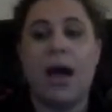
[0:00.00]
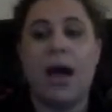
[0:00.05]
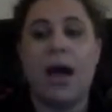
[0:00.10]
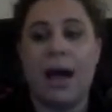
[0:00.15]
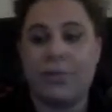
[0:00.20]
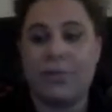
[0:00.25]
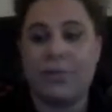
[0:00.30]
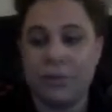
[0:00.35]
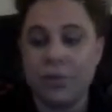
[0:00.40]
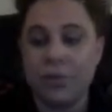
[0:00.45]

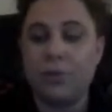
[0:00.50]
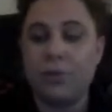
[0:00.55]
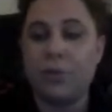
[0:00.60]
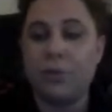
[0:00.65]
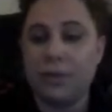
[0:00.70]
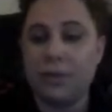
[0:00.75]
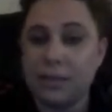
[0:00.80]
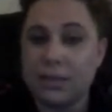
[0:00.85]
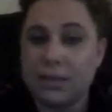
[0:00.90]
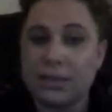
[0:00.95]
After you
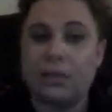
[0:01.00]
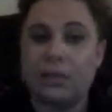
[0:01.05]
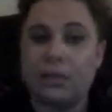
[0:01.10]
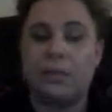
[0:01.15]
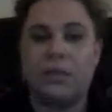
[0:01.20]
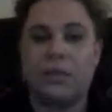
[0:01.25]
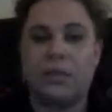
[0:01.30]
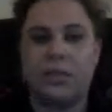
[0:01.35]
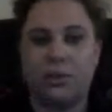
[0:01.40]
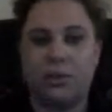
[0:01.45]
read the
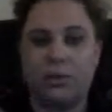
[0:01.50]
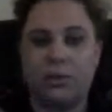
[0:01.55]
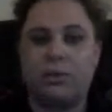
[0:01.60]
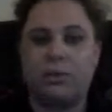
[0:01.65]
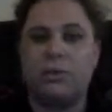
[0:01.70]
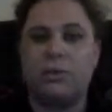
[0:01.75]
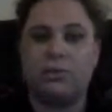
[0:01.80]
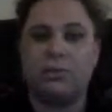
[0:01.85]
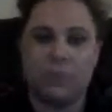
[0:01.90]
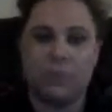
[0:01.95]
syllabus,
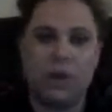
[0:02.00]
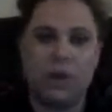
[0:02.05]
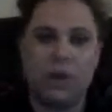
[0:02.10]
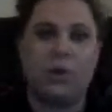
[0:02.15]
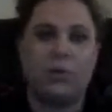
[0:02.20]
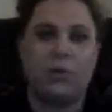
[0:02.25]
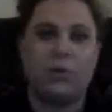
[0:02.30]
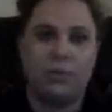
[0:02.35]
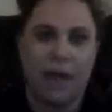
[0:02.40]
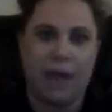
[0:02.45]
you'll
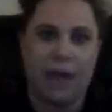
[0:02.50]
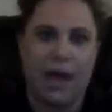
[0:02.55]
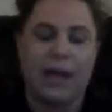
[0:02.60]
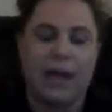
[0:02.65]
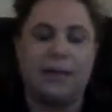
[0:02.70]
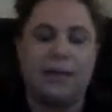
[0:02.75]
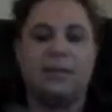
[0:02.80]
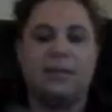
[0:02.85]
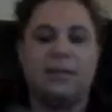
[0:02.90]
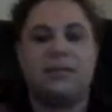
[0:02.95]
know
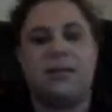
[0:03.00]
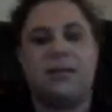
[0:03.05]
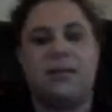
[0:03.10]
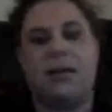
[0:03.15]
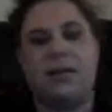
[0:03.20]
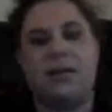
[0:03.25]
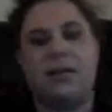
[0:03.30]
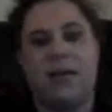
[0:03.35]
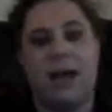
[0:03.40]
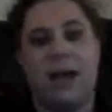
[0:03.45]
that
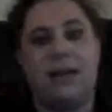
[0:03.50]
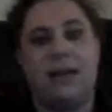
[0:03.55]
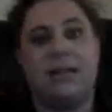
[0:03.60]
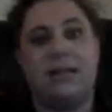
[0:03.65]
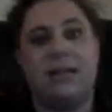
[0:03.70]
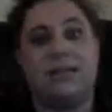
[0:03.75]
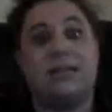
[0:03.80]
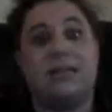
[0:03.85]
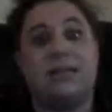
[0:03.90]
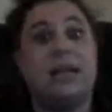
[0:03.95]
that
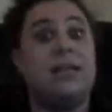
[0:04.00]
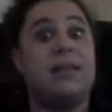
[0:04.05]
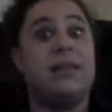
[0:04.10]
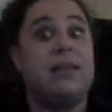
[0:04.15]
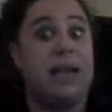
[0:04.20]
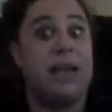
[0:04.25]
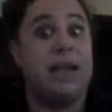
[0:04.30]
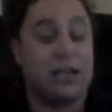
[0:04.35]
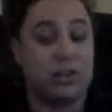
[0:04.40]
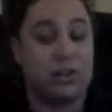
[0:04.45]
is
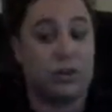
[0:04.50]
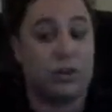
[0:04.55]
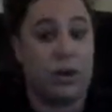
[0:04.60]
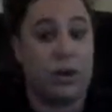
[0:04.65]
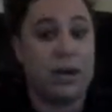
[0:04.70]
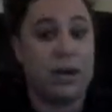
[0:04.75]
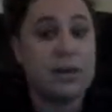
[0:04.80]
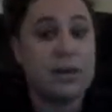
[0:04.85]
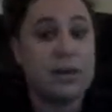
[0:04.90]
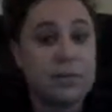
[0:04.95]
the extra
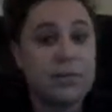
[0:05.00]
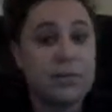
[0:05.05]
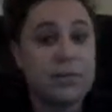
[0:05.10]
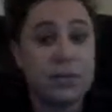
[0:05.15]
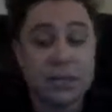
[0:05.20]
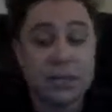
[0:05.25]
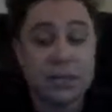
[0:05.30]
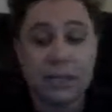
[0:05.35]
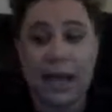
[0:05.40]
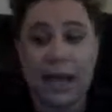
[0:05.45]
credit for
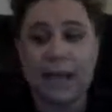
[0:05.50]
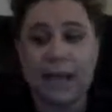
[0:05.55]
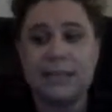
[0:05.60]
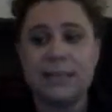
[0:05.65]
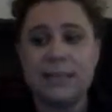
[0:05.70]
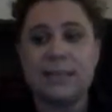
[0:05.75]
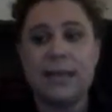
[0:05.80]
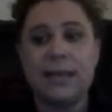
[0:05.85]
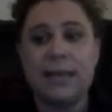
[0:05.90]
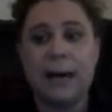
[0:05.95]
this
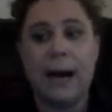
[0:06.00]
class.